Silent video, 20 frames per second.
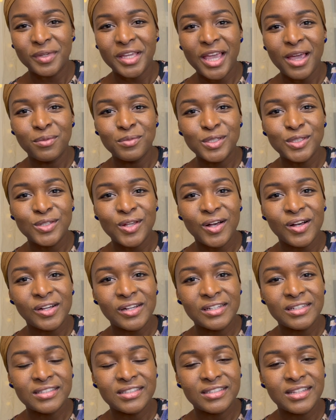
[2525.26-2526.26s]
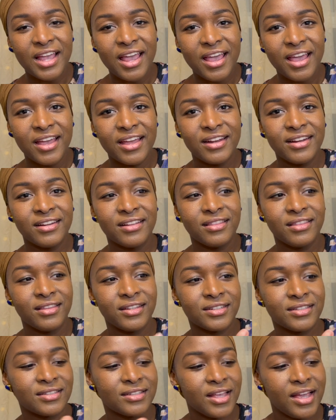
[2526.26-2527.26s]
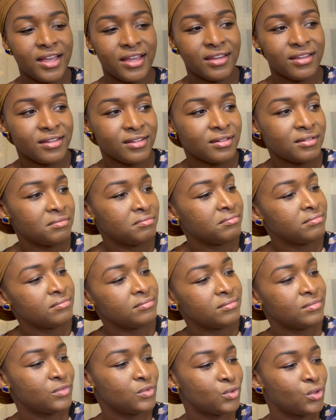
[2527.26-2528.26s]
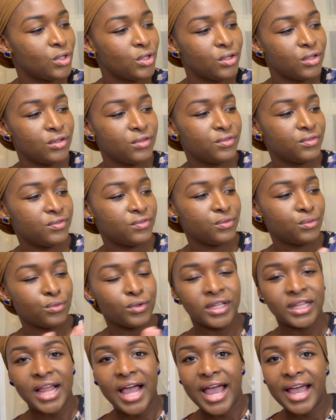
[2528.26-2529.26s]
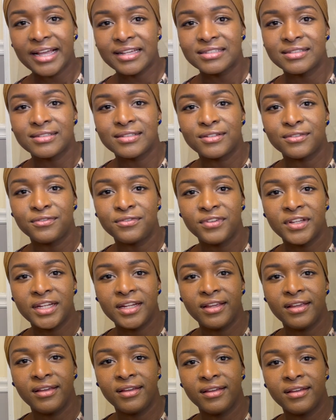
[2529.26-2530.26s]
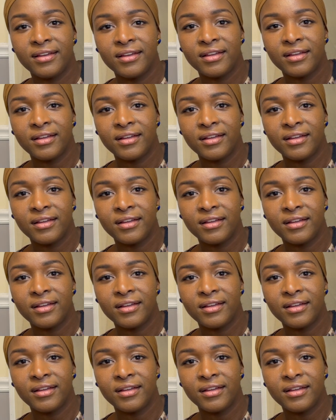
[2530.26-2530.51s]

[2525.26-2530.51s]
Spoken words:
camisoles and this like sort of relaxed fitting